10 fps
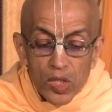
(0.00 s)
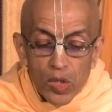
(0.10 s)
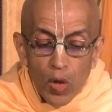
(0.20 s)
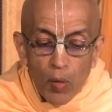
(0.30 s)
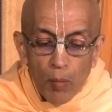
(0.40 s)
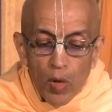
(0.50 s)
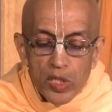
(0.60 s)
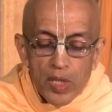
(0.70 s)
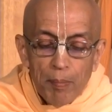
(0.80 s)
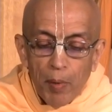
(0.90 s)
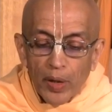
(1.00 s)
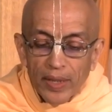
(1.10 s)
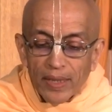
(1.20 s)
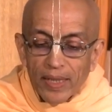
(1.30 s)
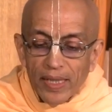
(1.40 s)
So, most
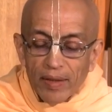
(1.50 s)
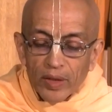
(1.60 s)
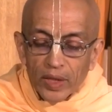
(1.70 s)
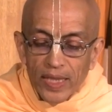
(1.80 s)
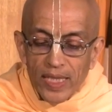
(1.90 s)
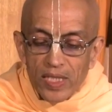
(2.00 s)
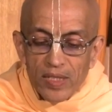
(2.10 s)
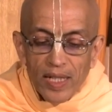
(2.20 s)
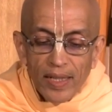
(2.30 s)
importantly, Krishna is